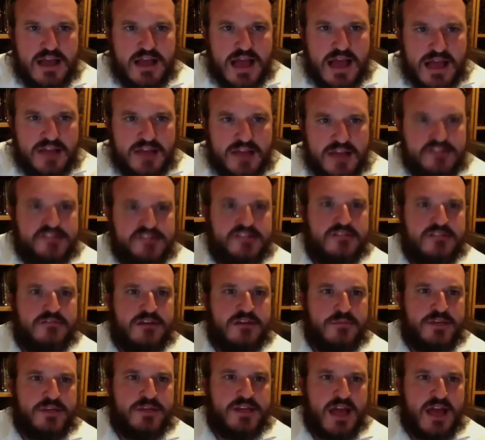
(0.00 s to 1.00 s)
as
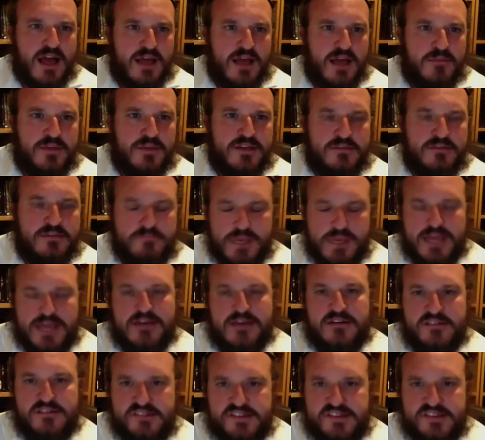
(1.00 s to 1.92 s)
Rebbe Nachman ben